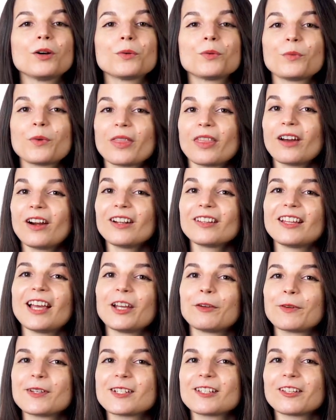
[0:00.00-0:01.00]
With our
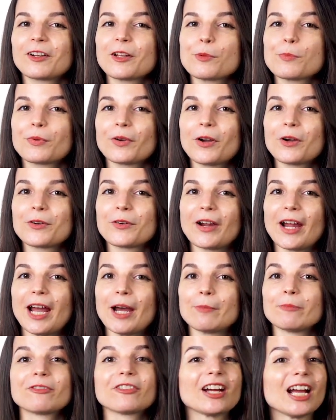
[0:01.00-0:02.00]
language learning
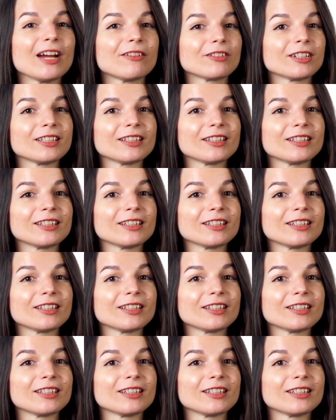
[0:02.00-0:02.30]
program, for every